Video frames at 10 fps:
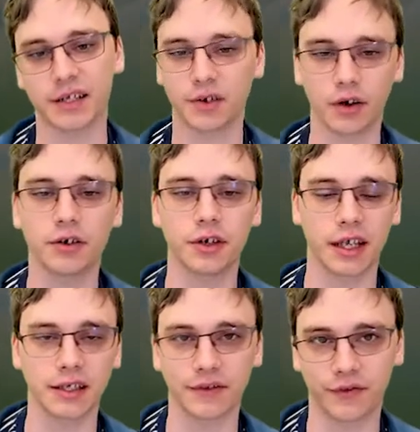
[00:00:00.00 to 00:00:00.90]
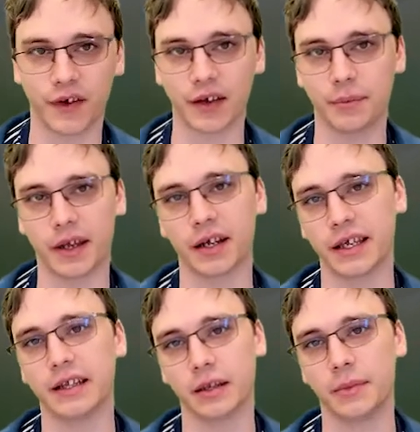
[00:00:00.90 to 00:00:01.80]
It's harder to get to the 5 mana
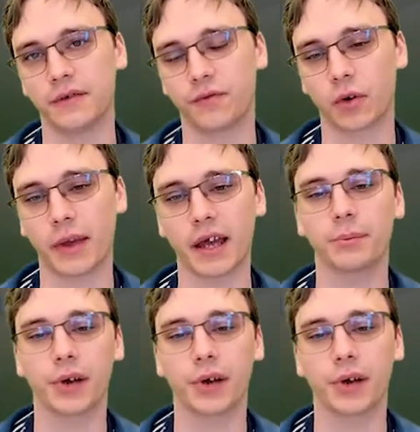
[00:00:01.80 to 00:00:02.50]
in Limited format,